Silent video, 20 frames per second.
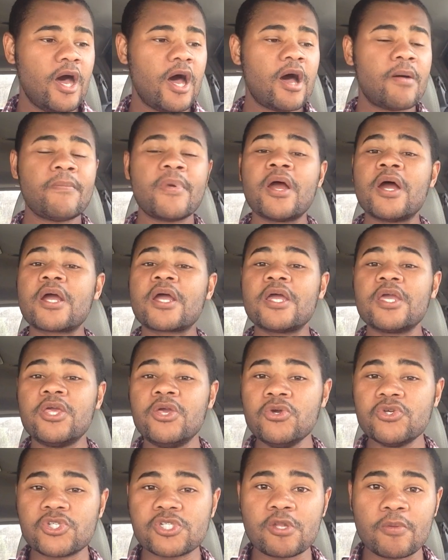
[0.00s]
America
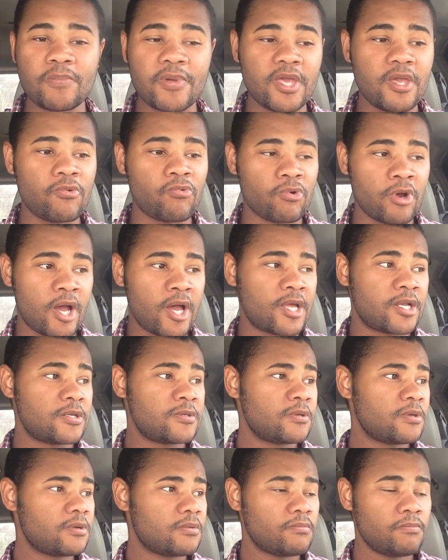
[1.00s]
used to be
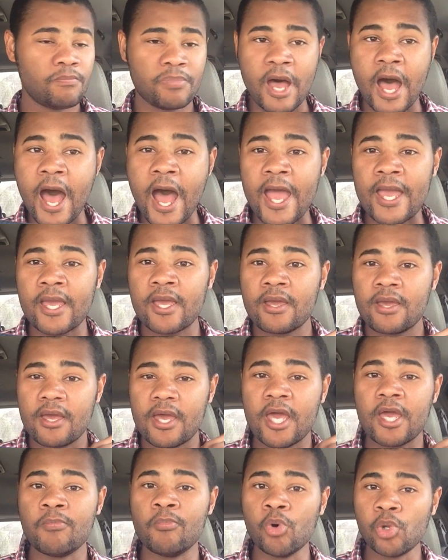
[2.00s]
run by
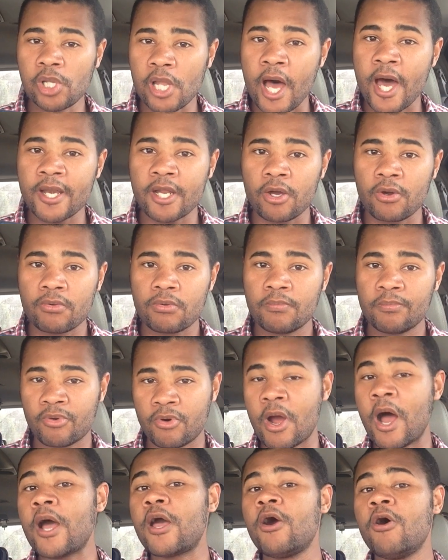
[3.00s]
a mulatto,
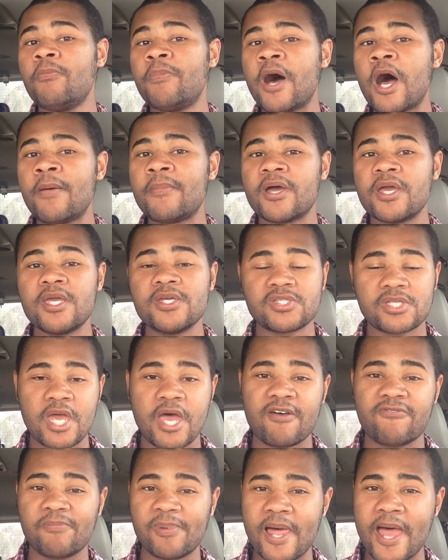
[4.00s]
Barack Obama. He's
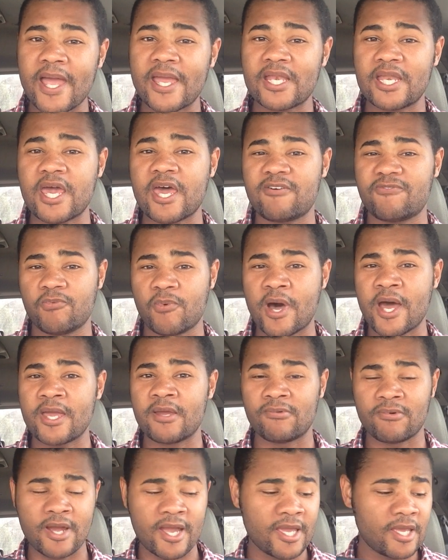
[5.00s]
half black and half
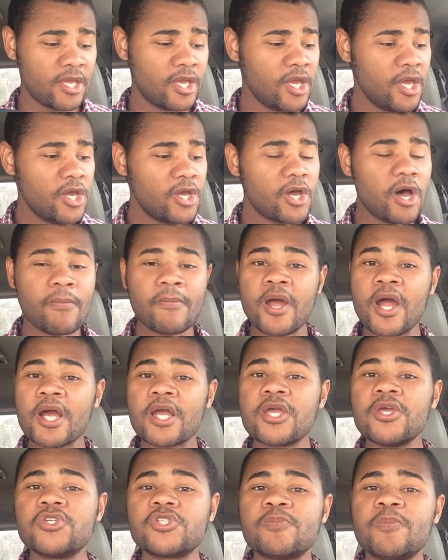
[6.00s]
white, right?
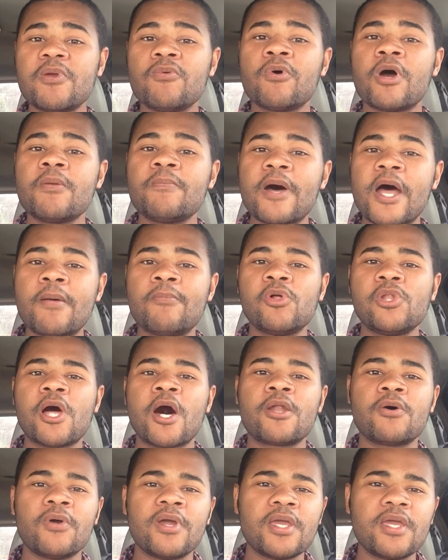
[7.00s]
America used to be run by a
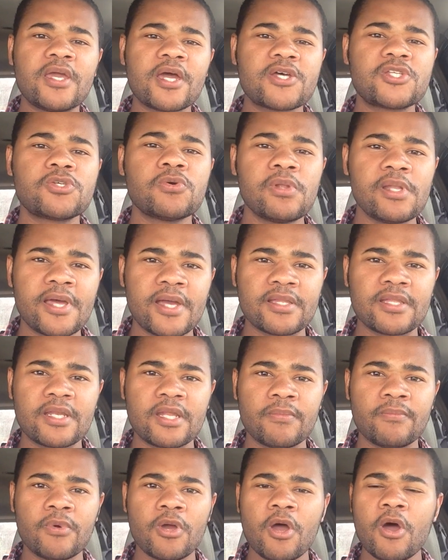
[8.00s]
mulatto, and guess who elected
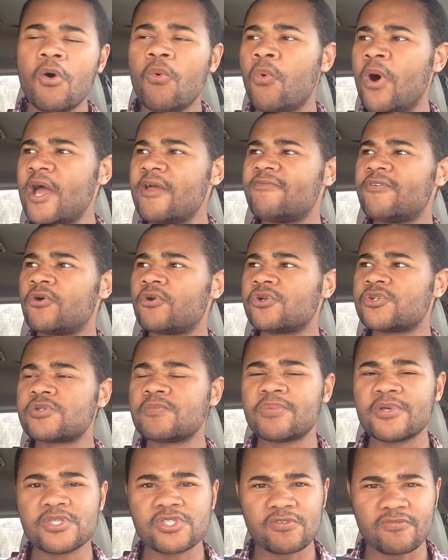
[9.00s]
him? White voters
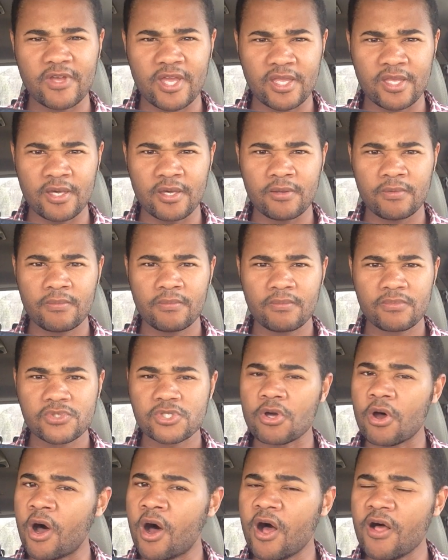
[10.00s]
in Pennsylvania.
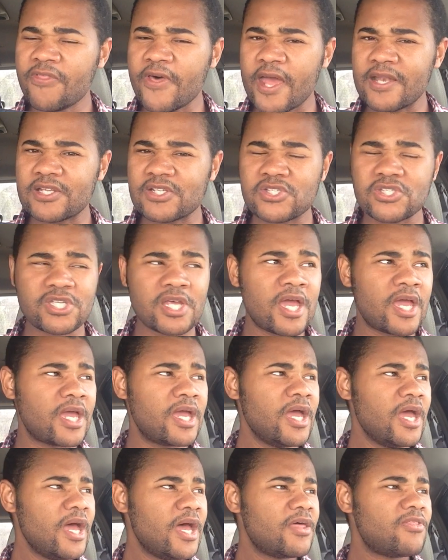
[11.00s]
So all that to
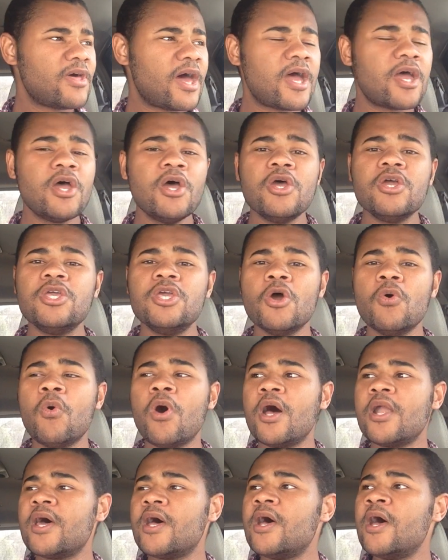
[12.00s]
say that you
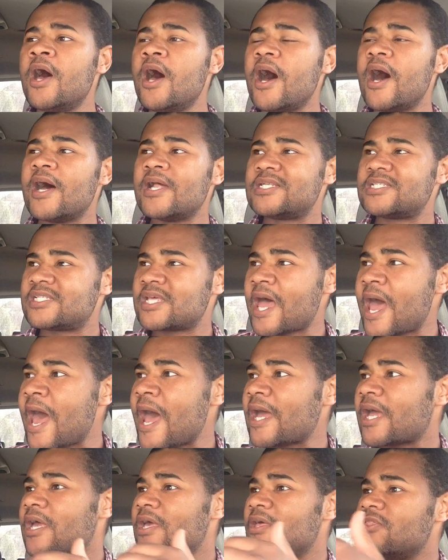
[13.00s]
want to
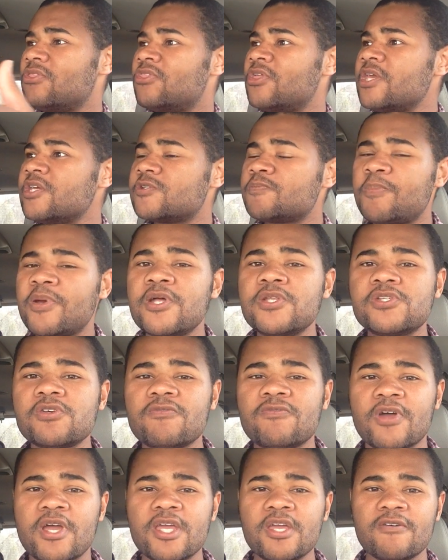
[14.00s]
attack these
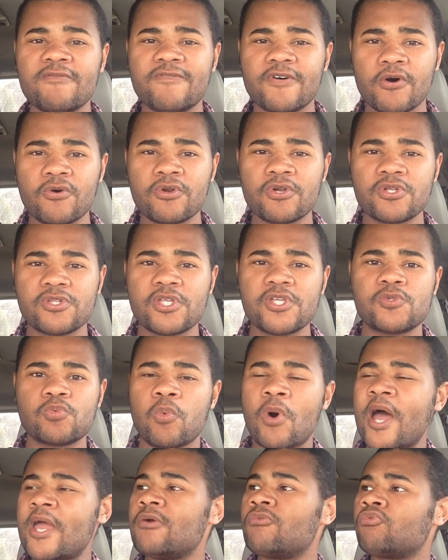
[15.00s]
Pennsylvania voters, these
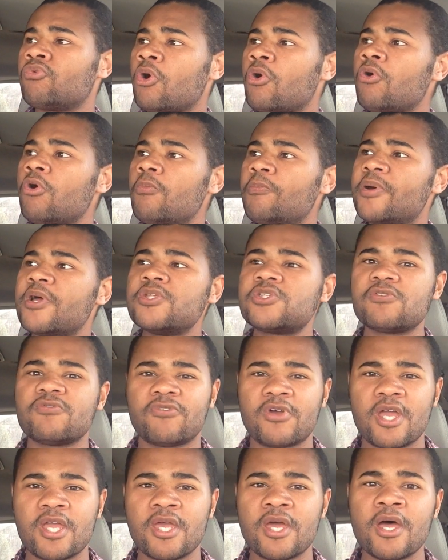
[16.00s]
white rural
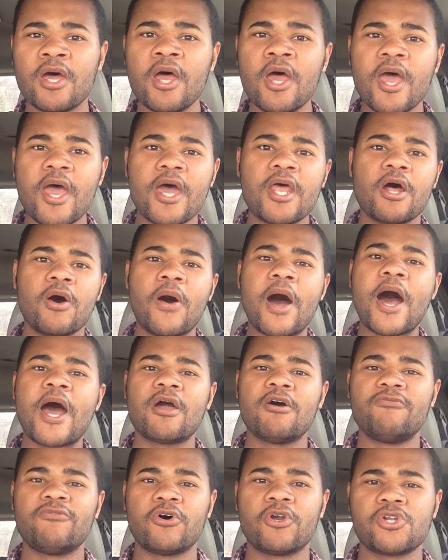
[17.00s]
Pennsylvania and
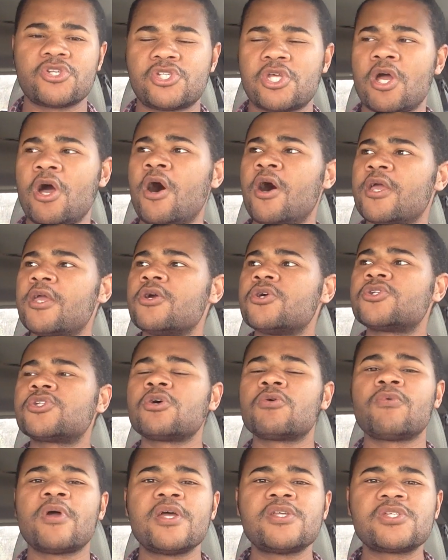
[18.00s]
Ohio voters saying, oh, you're
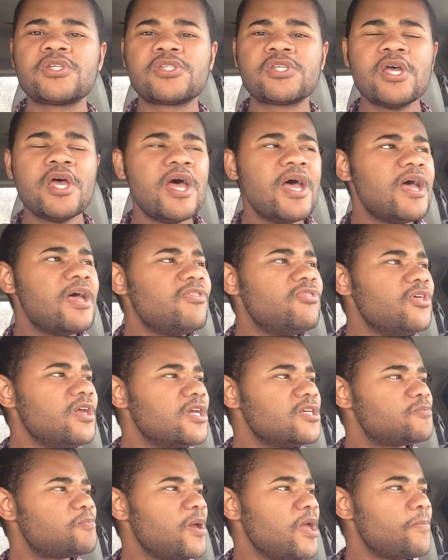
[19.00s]
so racist.
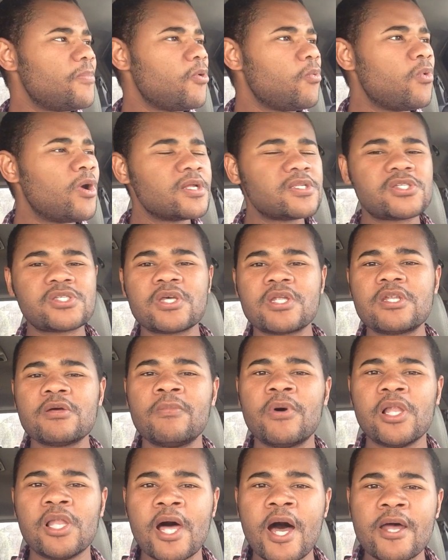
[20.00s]
These people once sent a
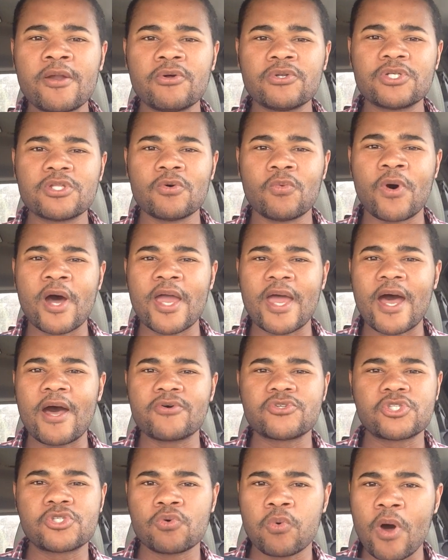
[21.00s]
mulatto to the White
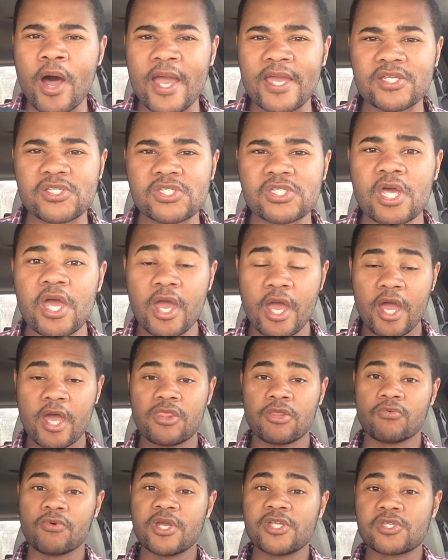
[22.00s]
House twice.
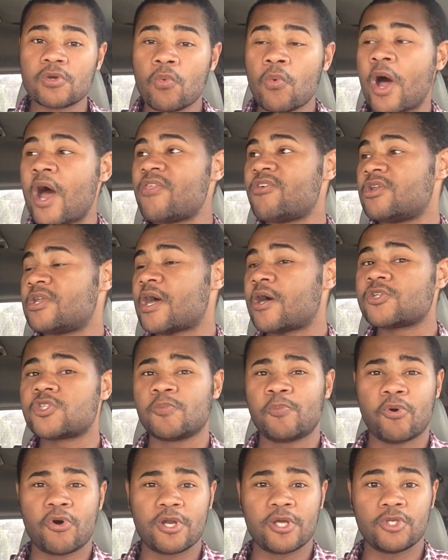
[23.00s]
And the reason why they're now
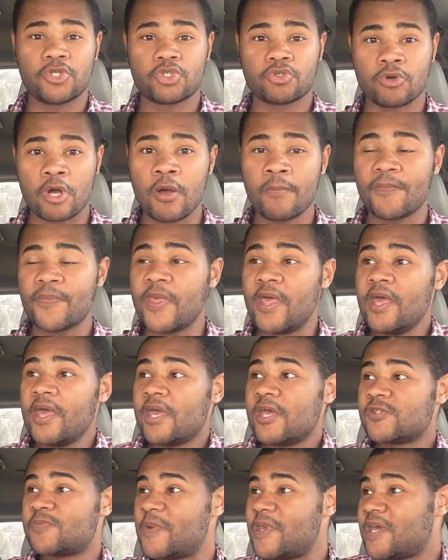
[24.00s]
supporting Trump
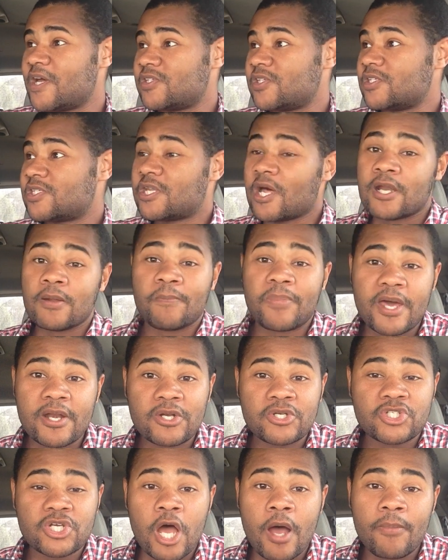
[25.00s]
It's because he's done a
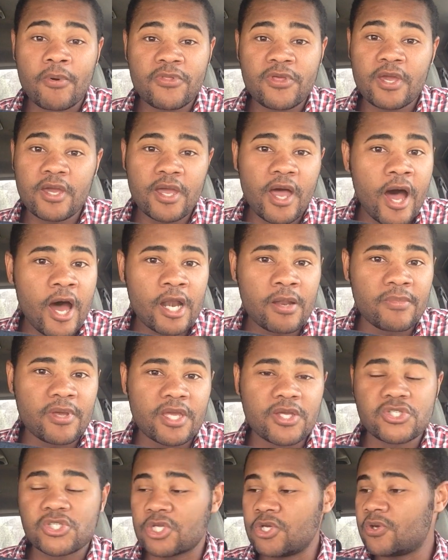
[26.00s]
better job on the
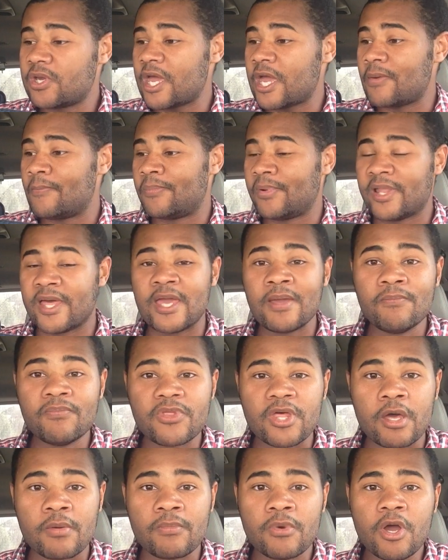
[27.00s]
economy. So you can't blame
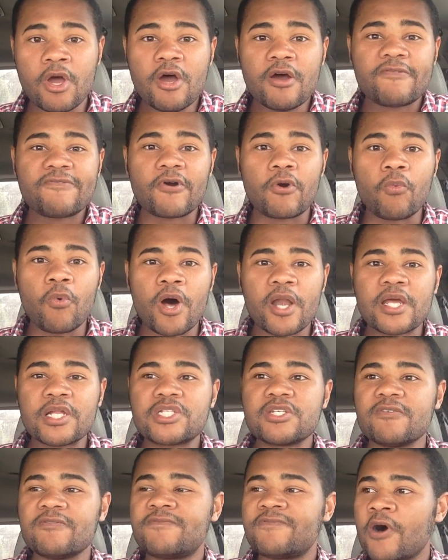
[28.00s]
them for wanting
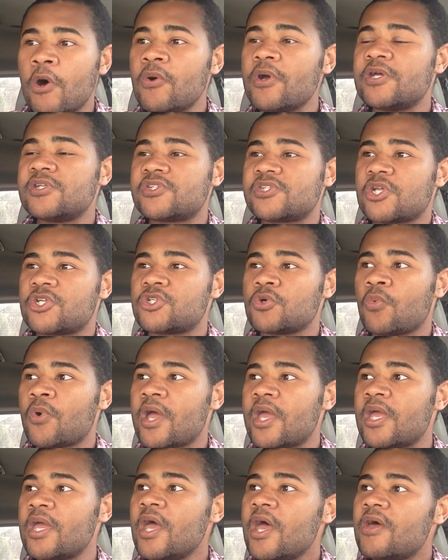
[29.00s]
to vote in such a
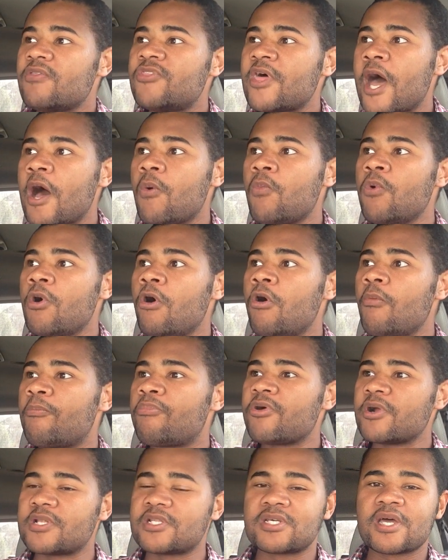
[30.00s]
way that will
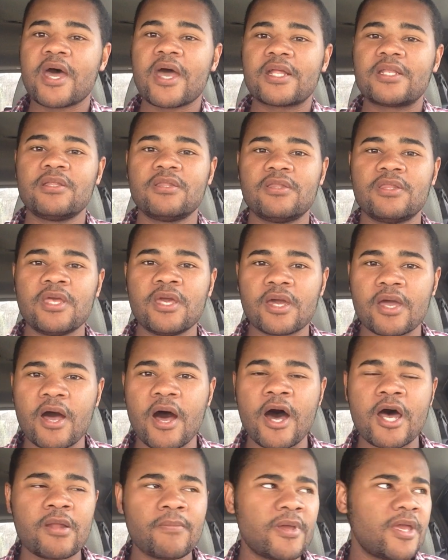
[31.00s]
protect the
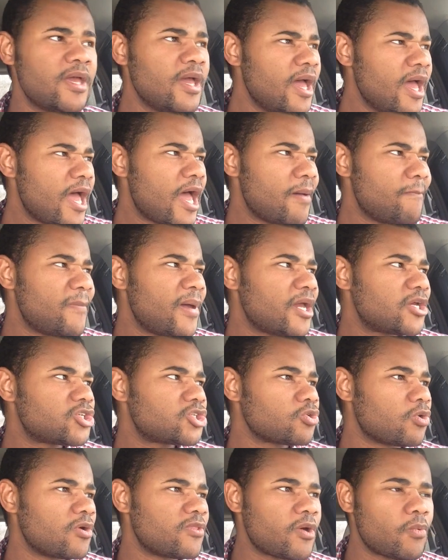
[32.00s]
economy and make
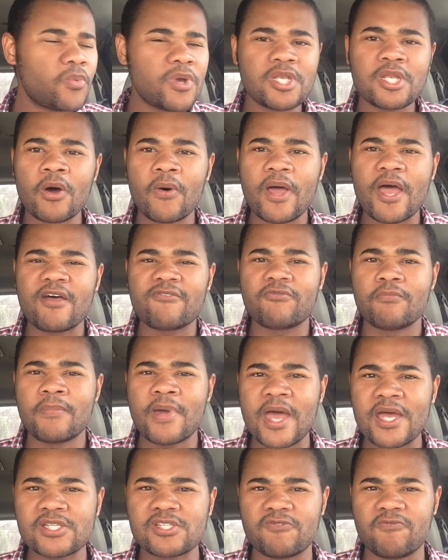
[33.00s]
sure that we don't have
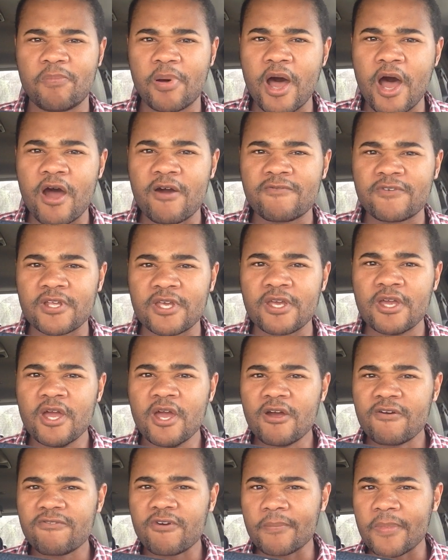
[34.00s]
massive poverty
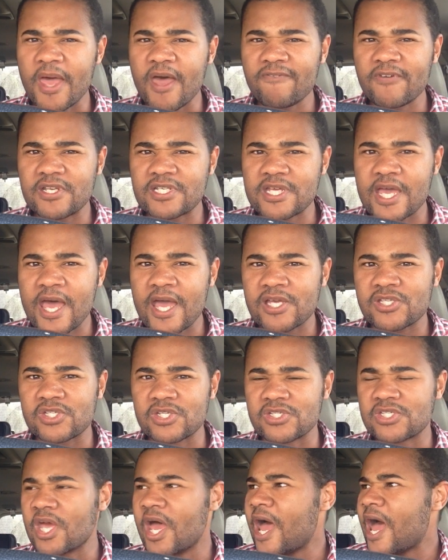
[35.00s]
from heavy taxes.